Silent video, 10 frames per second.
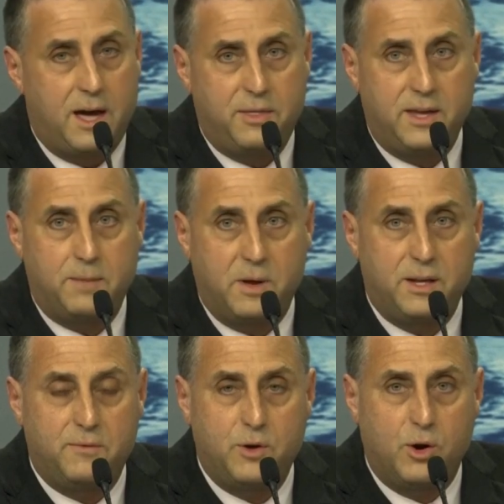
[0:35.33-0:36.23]
I think
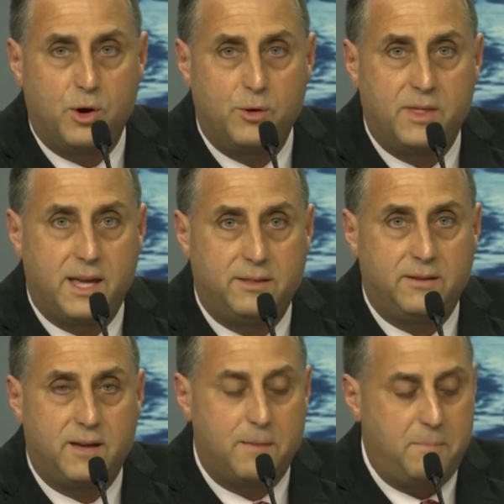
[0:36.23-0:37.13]
many of you heard
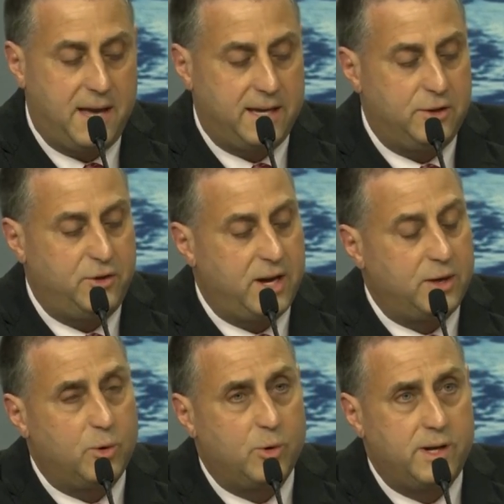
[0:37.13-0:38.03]
that uh, back in
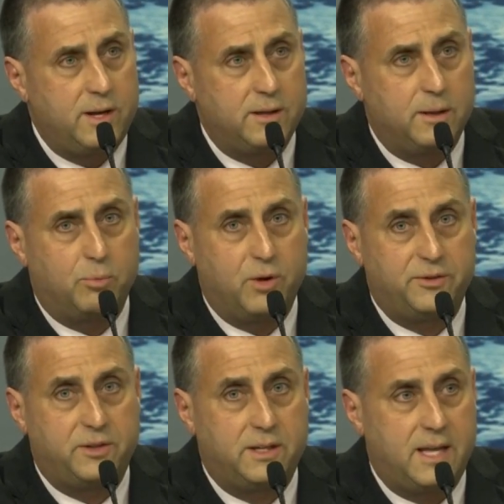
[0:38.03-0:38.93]
January, the
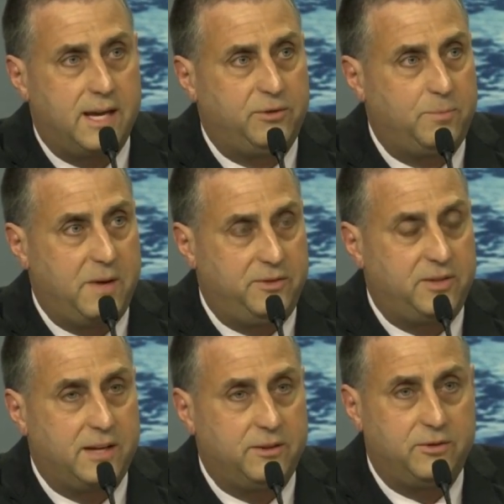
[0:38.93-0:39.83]
president asked
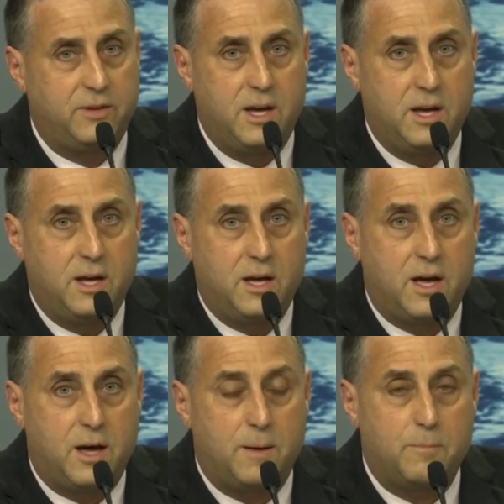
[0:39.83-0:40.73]
SpaceX
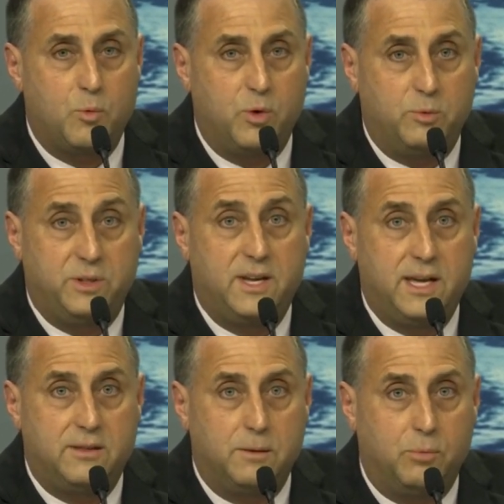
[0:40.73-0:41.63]
um, what it would
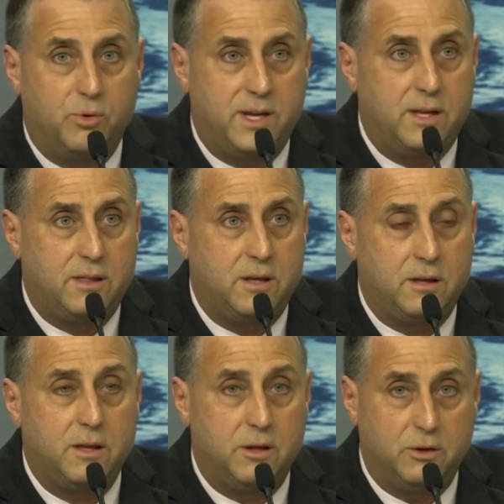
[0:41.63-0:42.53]
take to bring
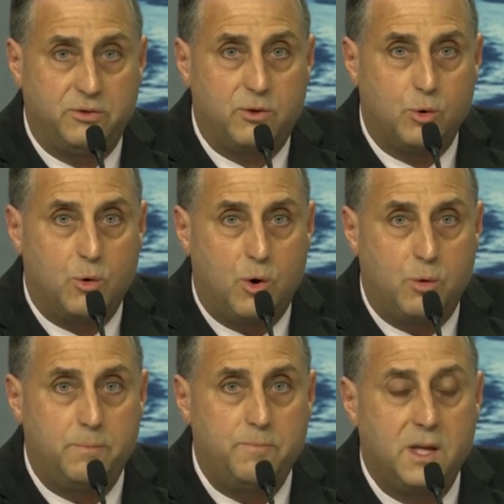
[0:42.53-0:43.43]
the, this crew
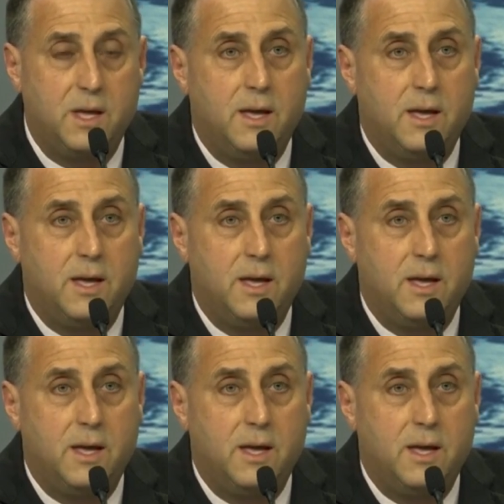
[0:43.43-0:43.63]
home.